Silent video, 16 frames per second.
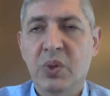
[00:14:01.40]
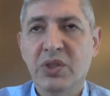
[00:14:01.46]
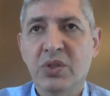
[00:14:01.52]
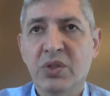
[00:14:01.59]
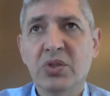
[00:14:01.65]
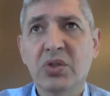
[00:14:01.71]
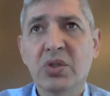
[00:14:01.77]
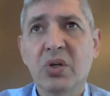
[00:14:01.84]
was
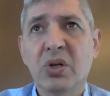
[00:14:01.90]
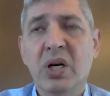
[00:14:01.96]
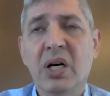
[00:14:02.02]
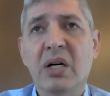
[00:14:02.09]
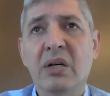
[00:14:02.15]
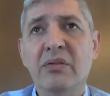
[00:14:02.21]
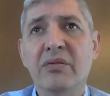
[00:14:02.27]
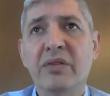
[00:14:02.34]
also
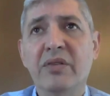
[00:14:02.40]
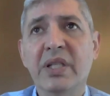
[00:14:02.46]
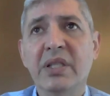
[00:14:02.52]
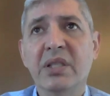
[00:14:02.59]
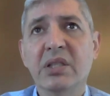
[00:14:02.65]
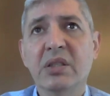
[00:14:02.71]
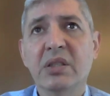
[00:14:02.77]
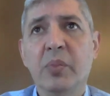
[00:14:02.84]
a very
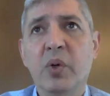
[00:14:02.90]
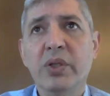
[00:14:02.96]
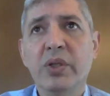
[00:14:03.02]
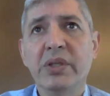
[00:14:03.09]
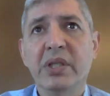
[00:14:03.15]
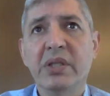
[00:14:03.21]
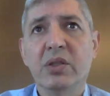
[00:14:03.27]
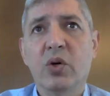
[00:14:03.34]

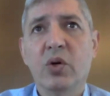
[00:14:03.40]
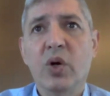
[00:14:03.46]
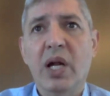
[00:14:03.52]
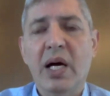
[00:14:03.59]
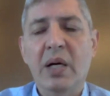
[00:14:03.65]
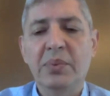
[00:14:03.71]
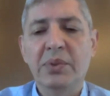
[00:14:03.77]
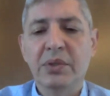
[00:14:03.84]
disappointed
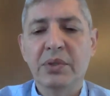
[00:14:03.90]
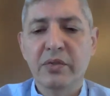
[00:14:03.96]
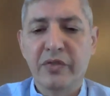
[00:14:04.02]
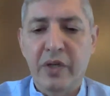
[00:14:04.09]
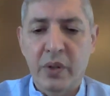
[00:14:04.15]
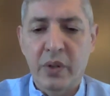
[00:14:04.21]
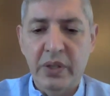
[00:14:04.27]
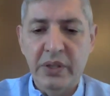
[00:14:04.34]
collapse of
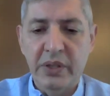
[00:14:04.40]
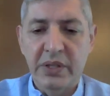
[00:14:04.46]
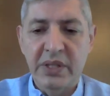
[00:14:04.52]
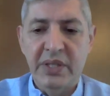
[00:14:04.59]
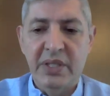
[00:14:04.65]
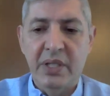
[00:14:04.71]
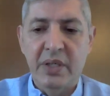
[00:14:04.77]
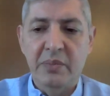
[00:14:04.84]
our
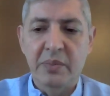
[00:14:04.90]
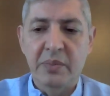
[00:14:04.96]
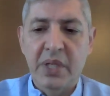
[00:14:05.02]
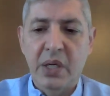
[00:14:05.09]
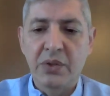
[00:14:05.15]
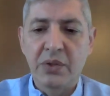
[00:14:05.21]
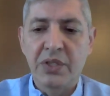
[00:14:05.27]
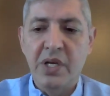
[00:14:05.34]
system
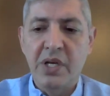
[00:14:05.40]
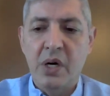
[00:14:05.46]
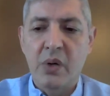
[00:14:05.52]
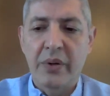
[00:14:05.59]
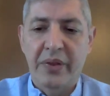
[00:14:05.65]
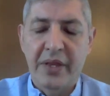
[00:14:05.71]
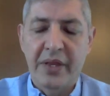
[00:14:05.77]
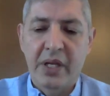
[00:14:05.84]
down
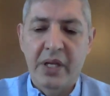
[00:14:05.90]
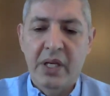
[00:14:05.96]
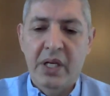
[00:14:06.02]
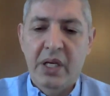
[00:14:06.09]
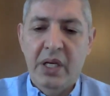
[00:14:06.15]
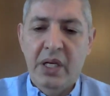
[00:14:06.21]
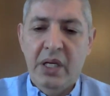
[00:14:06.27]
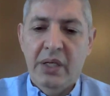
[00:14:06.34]
south
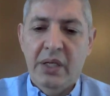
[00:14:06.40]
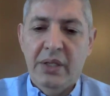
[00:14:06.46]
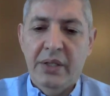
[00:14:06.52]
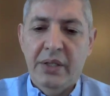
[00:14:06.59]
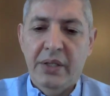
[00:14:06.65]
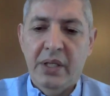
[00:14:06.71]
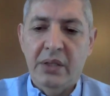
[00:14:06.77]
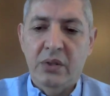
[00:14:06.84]

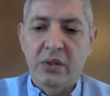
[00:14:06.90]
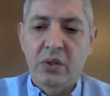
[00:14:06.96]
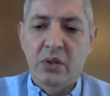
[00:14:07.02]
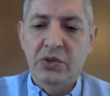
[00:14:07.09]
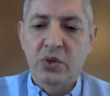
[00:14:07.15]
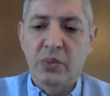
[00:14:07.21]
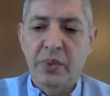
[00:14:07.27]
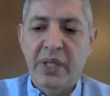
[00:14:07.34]
that
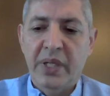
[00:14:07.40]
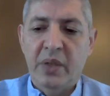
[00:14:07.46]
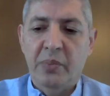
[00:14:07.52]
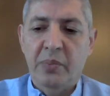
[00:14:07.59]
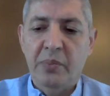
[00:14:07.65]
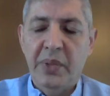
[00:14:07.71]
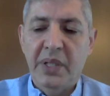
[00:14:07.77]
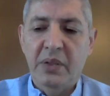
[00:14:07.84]
also
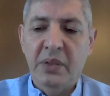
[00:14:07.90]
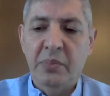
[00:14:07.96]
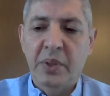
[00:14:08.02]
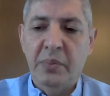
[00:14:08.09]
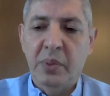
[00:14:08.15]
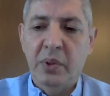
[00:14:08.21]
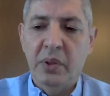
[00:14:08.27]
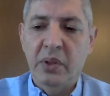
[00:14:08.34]
made
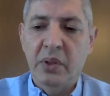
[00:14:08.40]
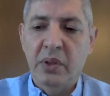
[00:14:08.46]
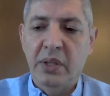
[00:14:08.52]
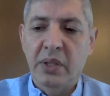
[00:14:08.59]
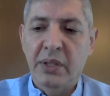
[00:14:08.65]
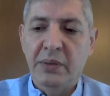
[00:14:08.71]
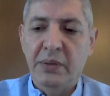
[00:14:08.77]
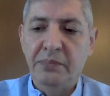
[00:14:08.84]
people
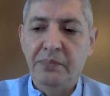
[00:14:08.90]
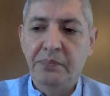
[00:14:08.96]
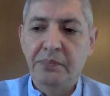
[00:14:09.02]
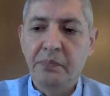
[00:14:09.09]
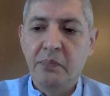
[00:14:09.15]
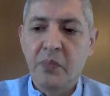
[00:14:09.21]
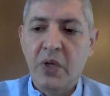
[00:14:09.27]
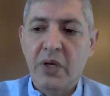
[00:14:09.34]

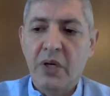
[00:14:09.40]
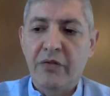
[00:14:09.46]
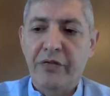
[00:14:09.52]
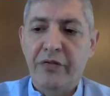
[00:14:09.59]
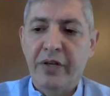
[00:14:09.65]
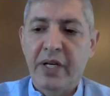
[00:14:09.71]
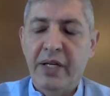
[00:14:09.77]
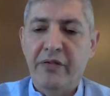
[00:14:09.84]

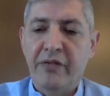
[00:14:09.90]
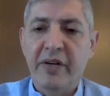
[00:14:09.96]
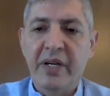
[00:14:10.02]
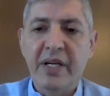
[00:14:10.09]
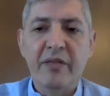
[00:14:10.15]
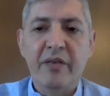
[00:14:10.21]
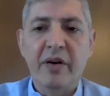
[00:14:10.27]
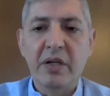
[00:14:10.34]
feeling
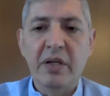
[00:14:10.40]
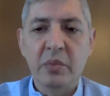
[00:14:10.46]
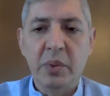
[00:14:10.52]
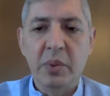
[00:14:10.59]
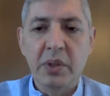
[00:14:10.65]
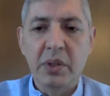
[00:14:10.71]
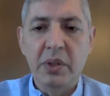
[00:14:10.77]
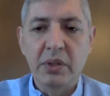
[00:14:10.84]
very
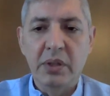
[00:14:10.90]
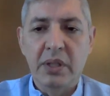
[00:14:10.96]
vulnerable.